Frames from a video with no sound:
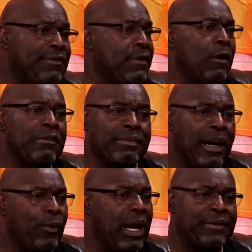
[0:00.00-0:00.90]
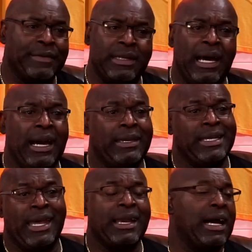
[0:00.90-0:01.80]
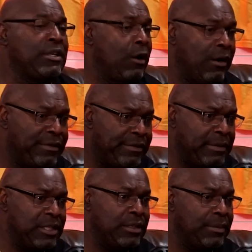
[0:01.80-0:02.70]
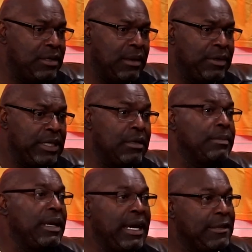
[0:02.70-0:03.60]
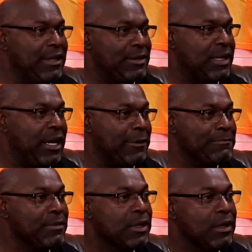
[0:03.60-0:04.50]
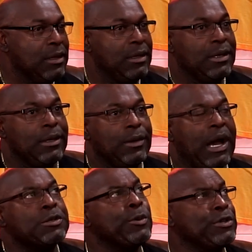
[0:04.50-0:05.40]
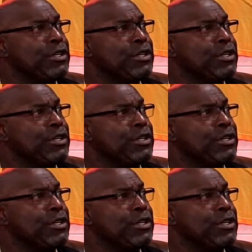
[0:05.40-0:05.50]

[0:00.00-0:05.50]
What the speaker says: flowing for my wife and I. Then I got the offer from the WWE, and it's like I was supposed